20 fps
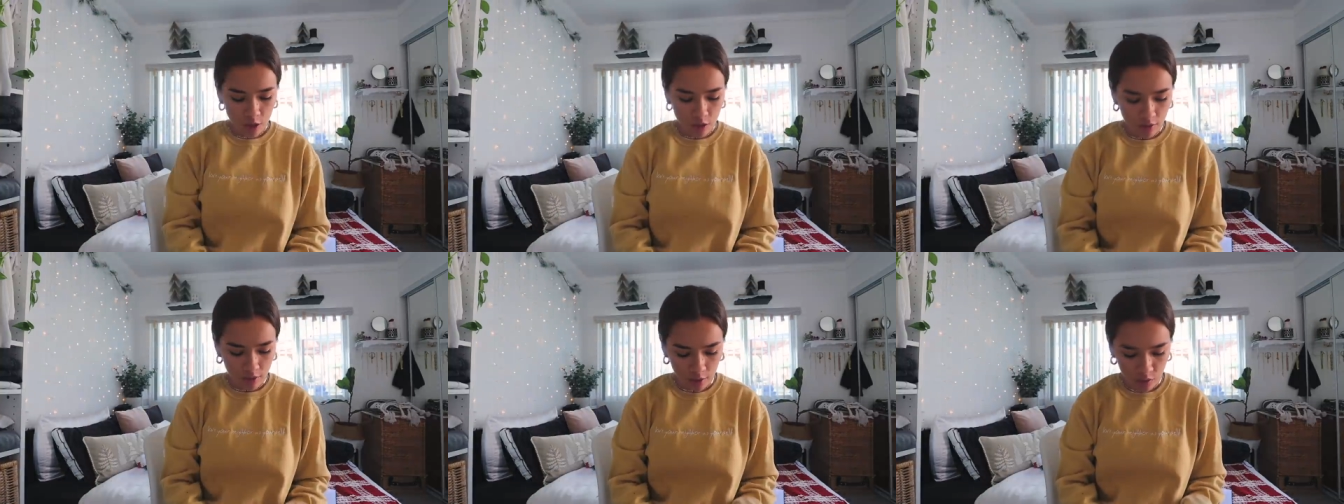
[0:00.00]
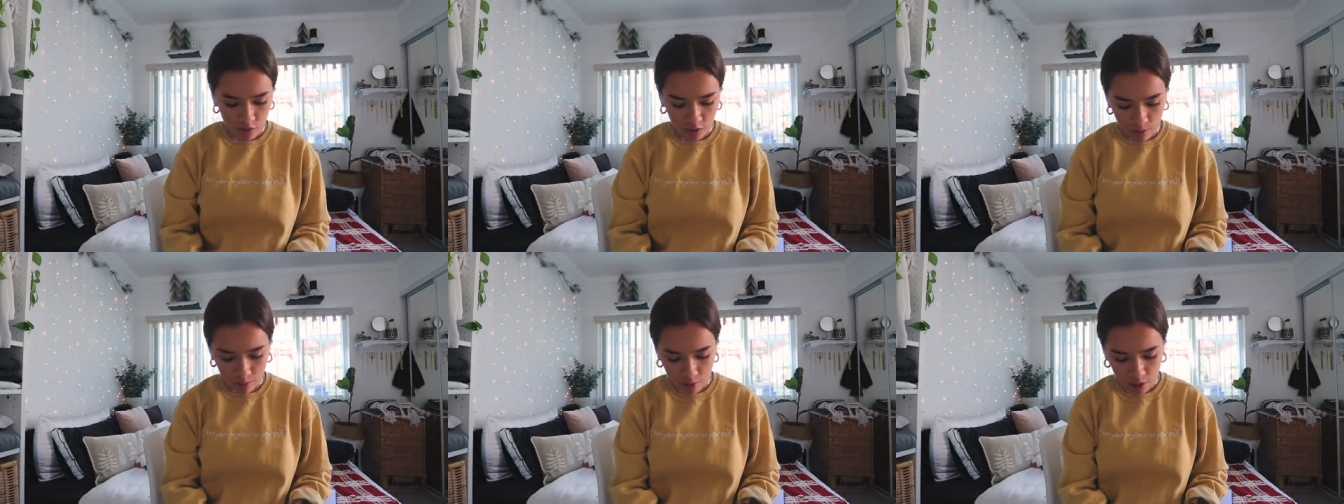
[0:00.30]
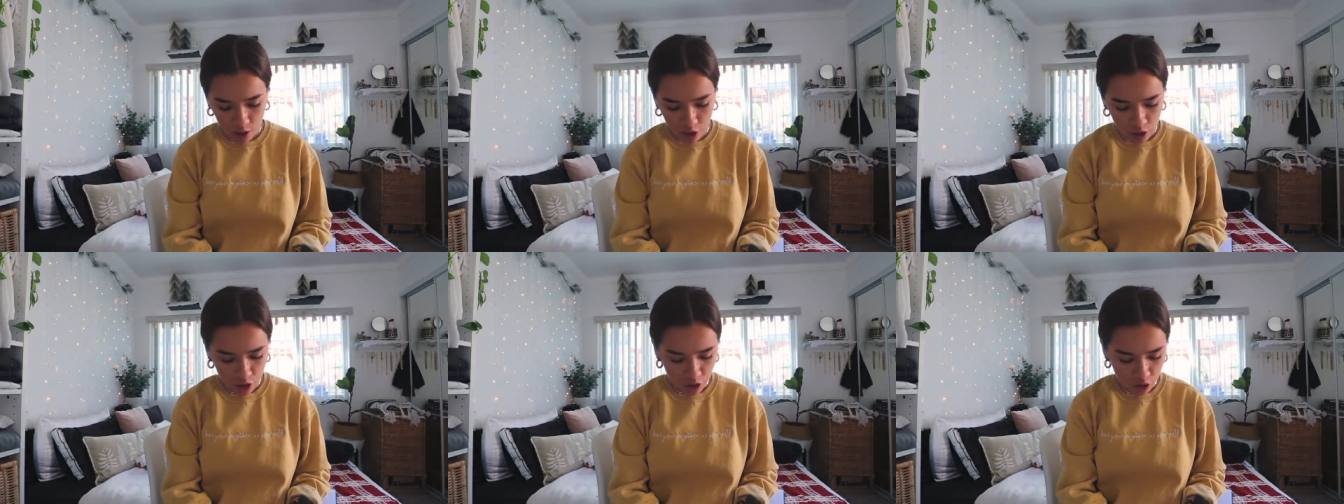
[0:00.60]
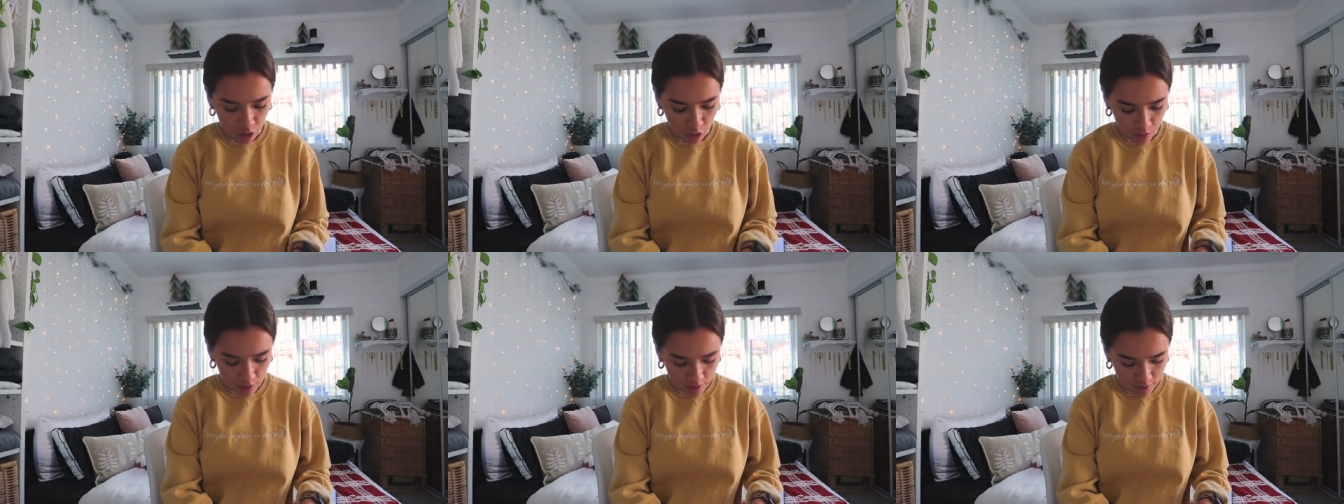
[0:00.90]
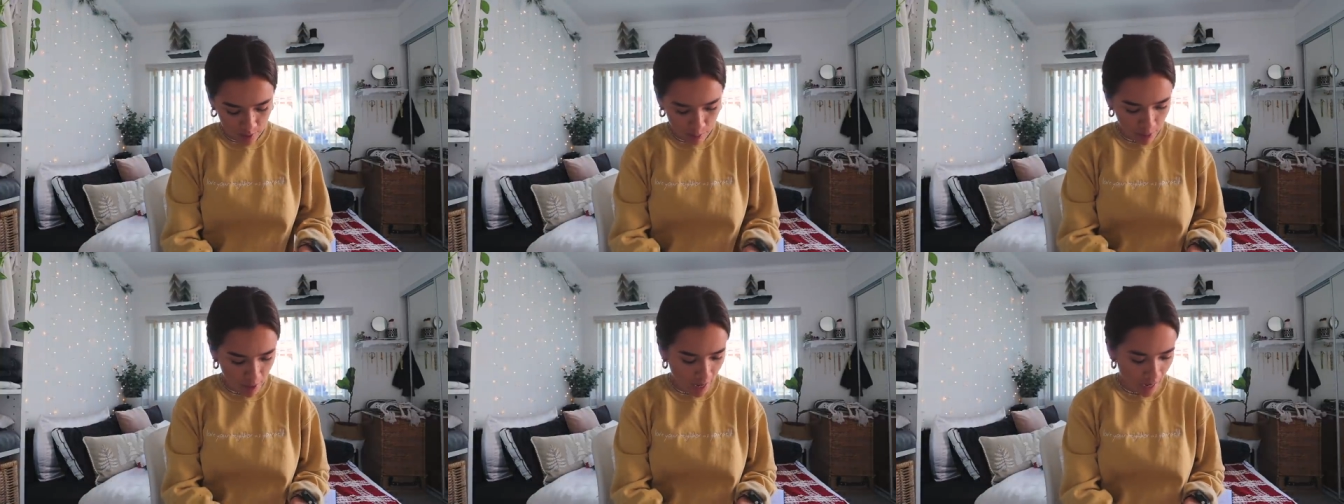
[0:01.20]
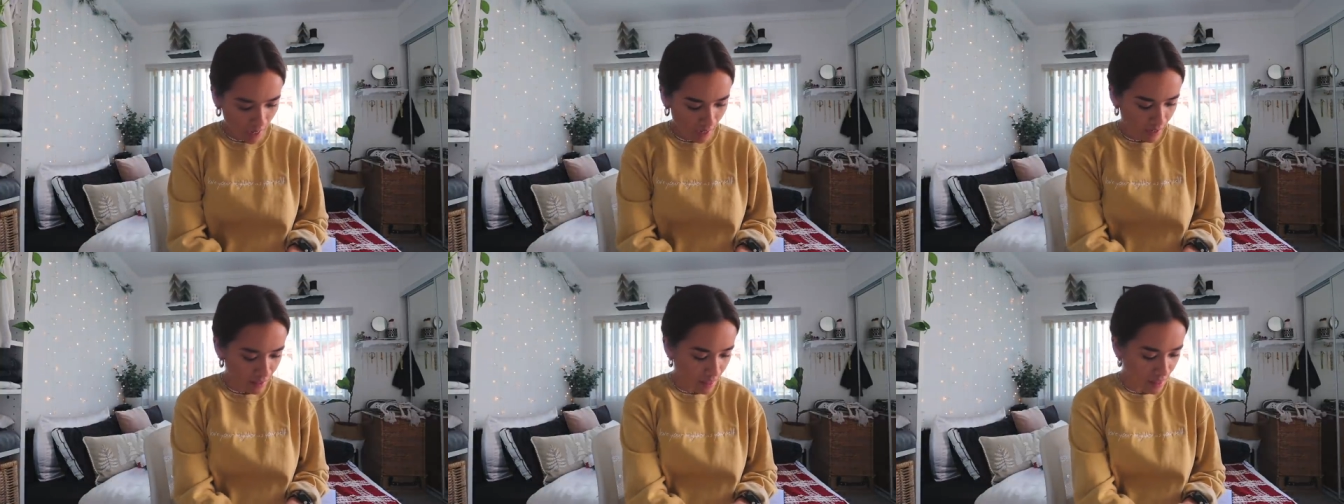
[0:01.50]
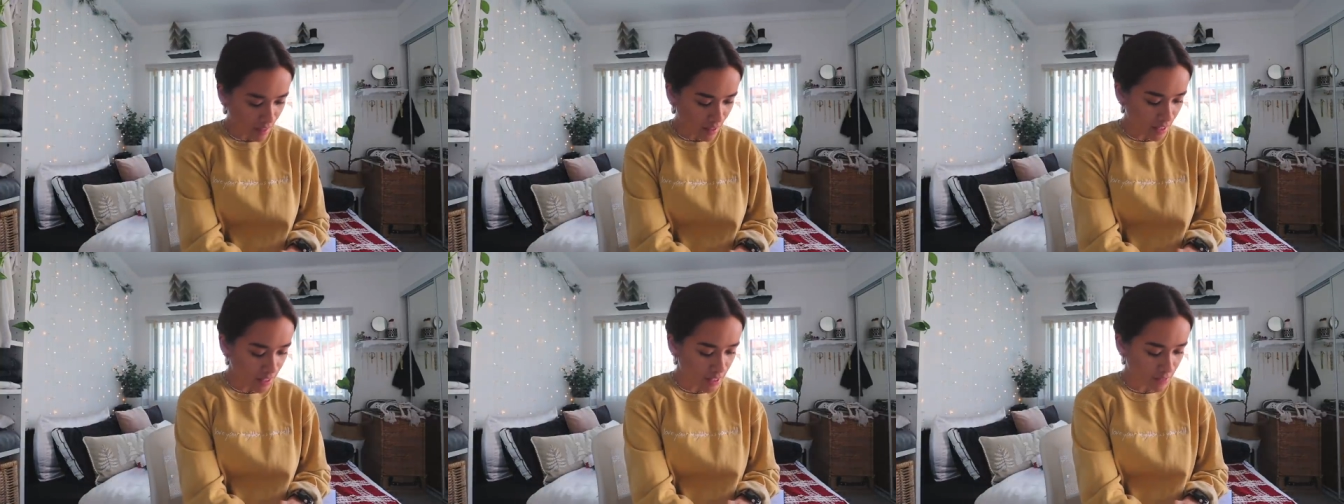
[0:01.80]
So that's what I'm gonna do is pack
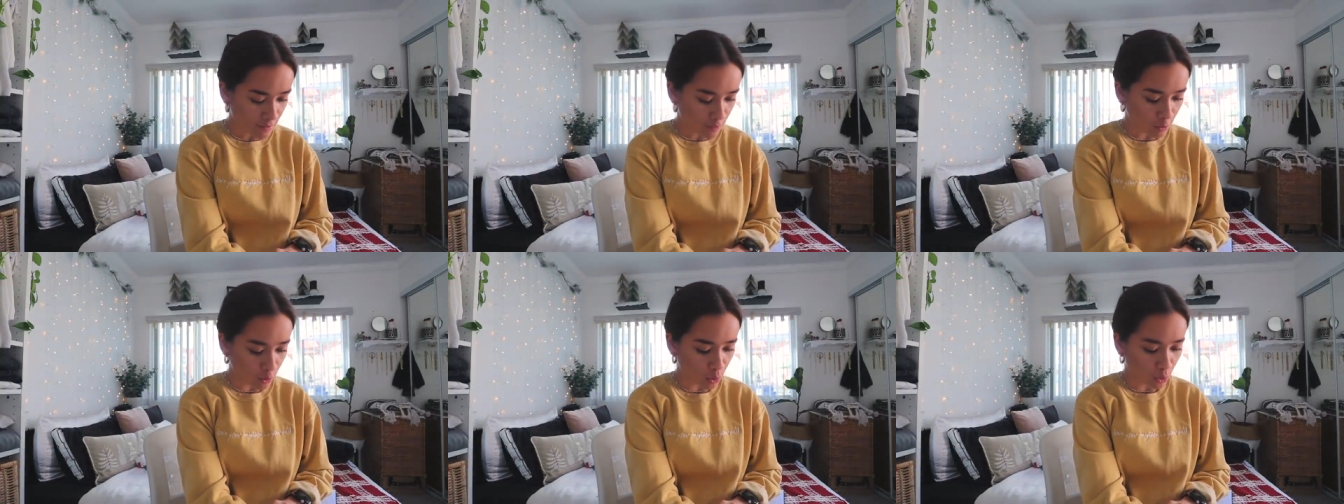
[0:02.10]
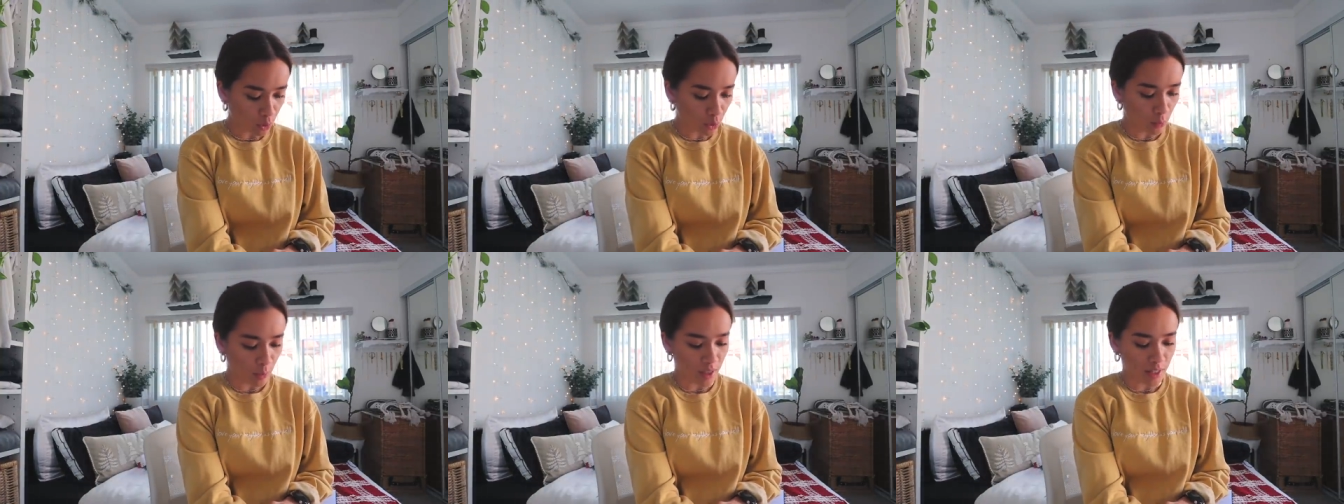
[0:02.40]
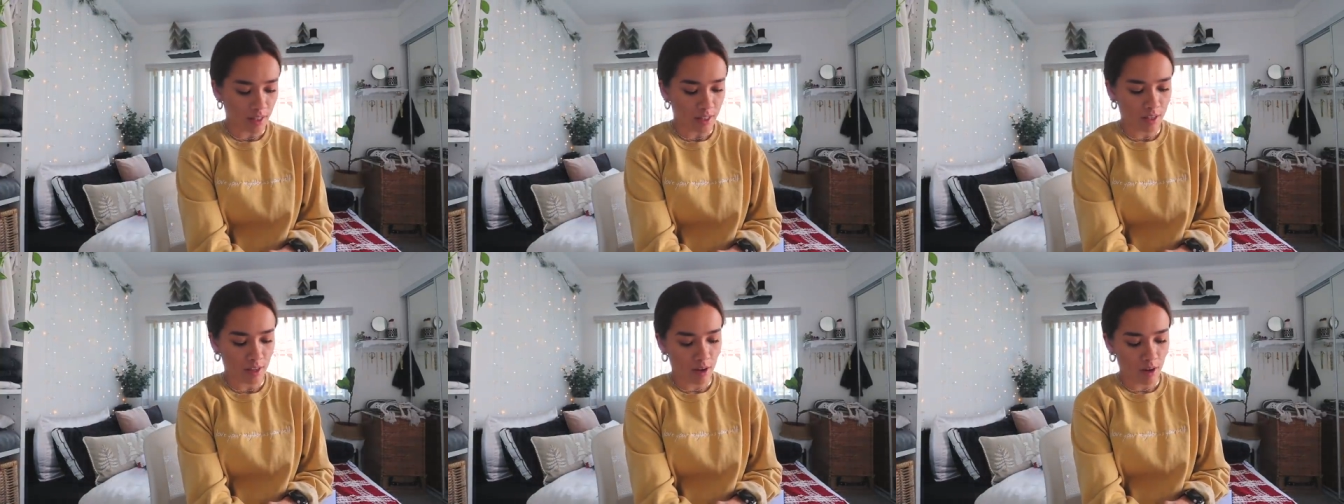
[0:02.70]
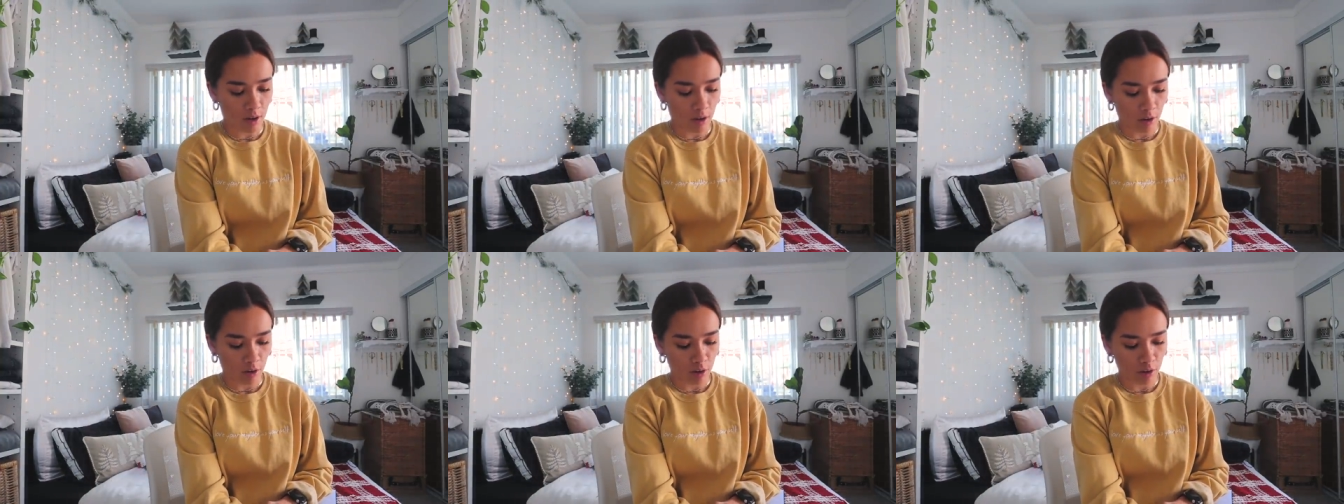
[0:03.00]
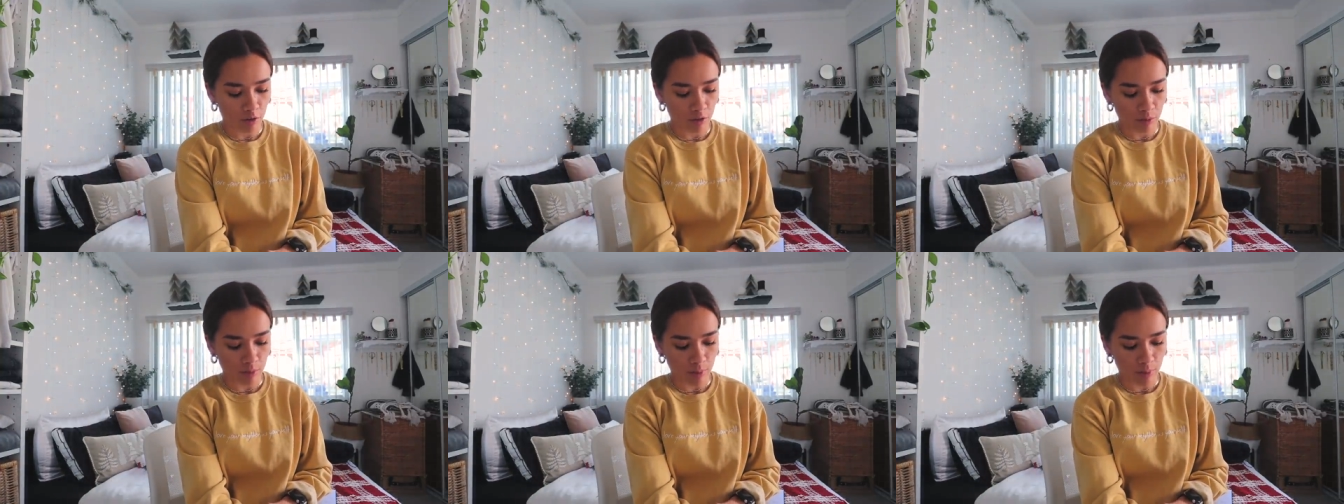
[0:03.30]
this full with all of